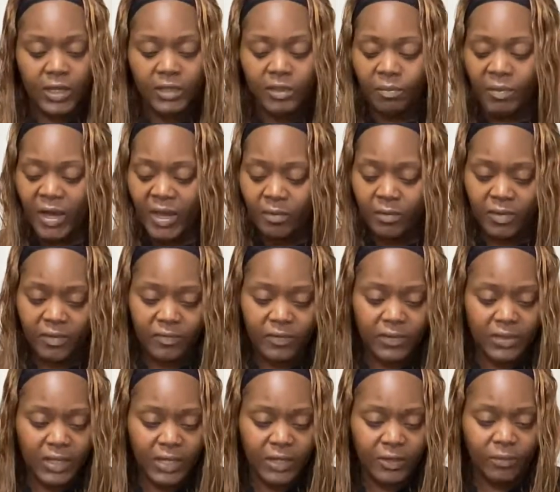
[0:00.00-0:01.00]
bottom of the
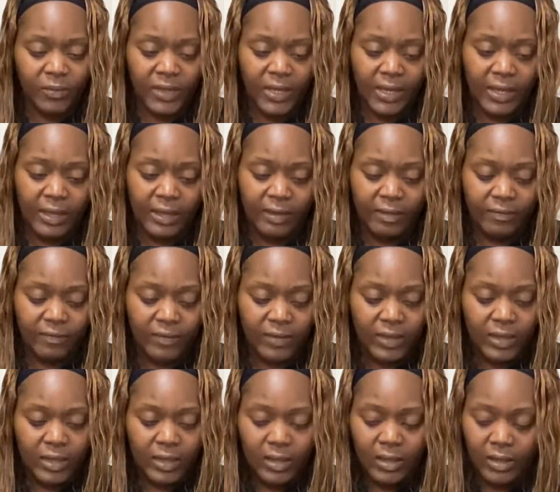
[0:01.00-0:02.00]
deck, we have
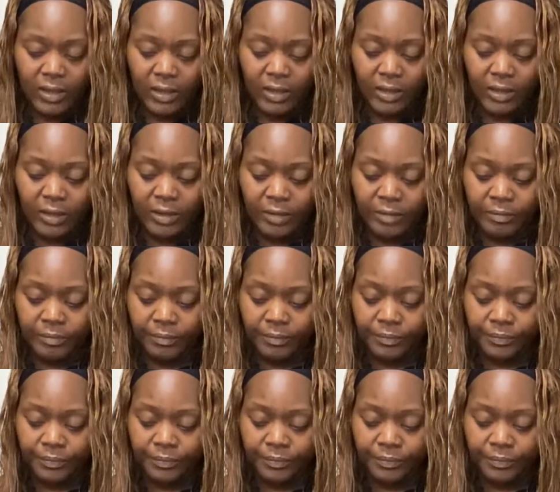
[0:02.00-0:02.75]
um,